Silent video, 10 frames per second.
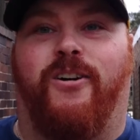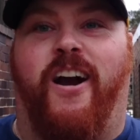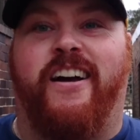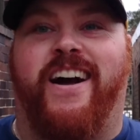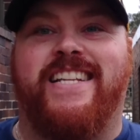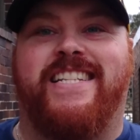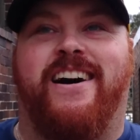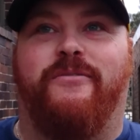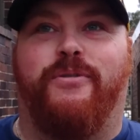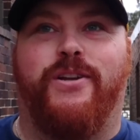Alright guys,
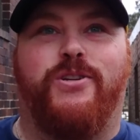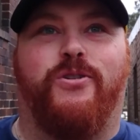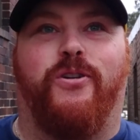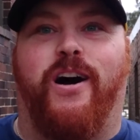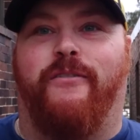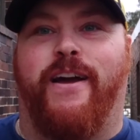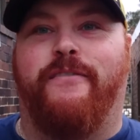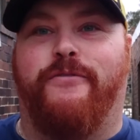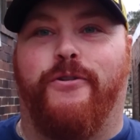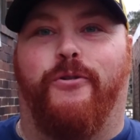now I'm pretty sure I
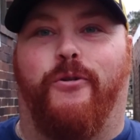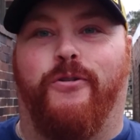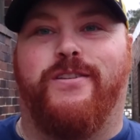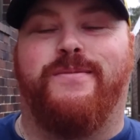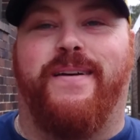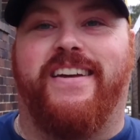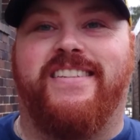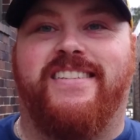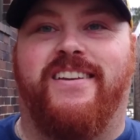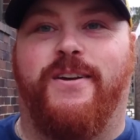ran through all the
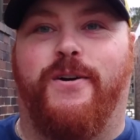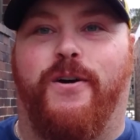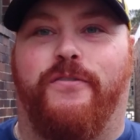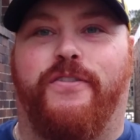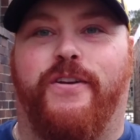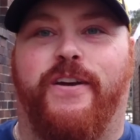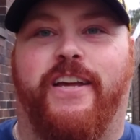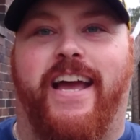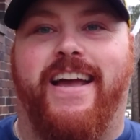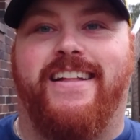specs of
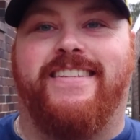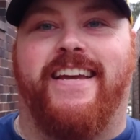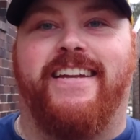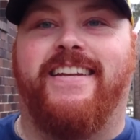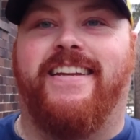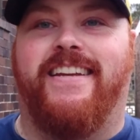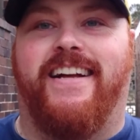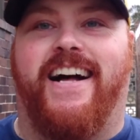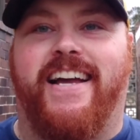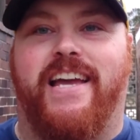the KR10.
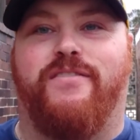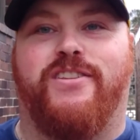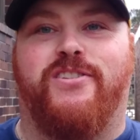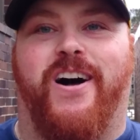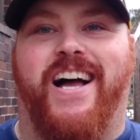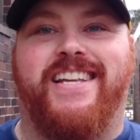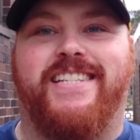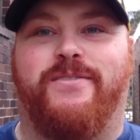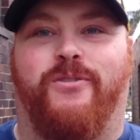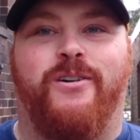I gave you the
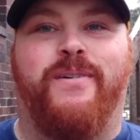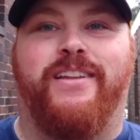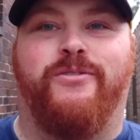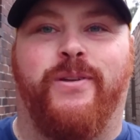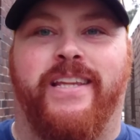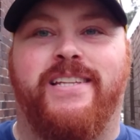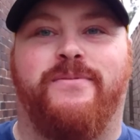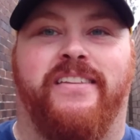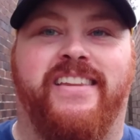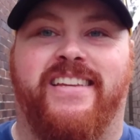size. Why am I doing
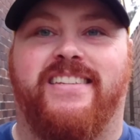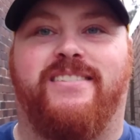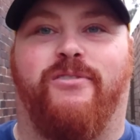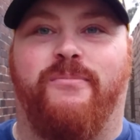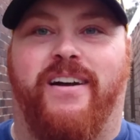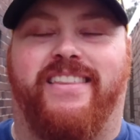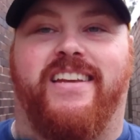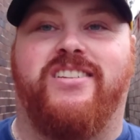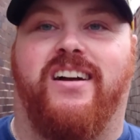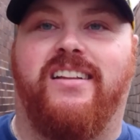this with this? What am I
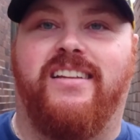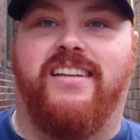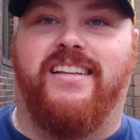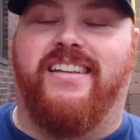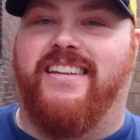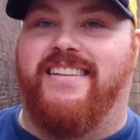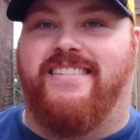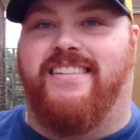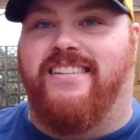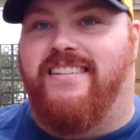teacher?
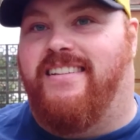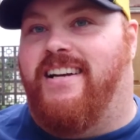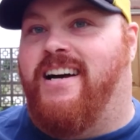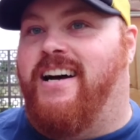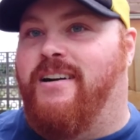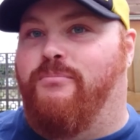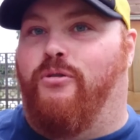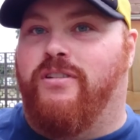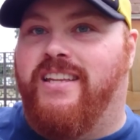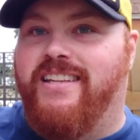Here's a
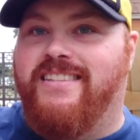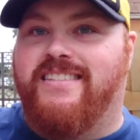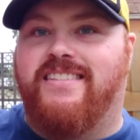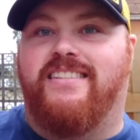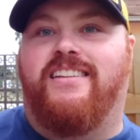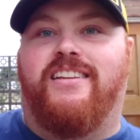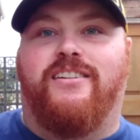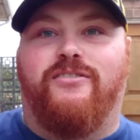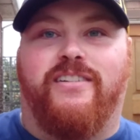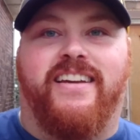bored kids
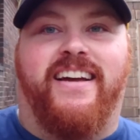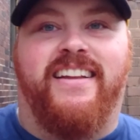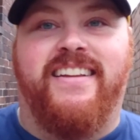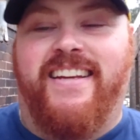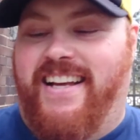look out.